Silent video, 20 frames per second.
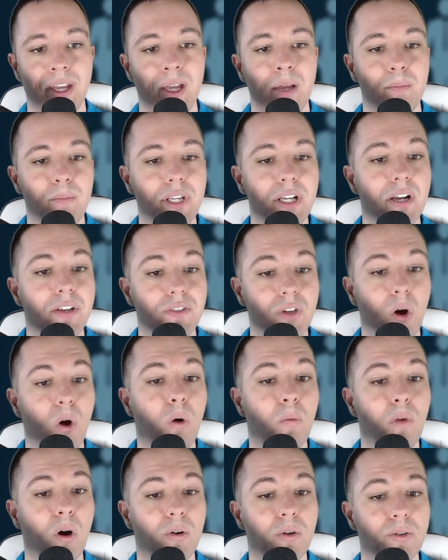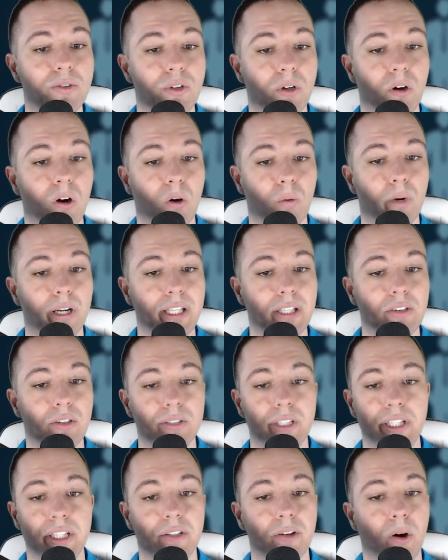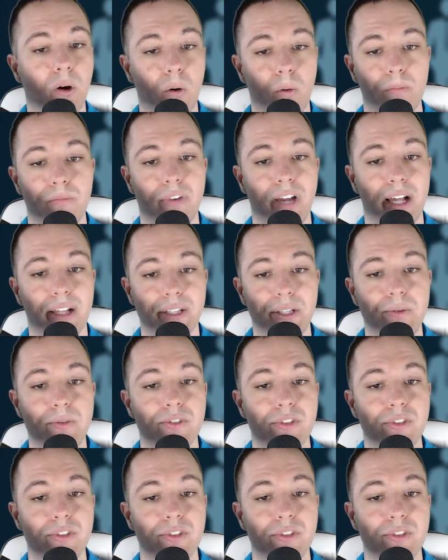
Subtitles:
Because homeowners are already looking at home values,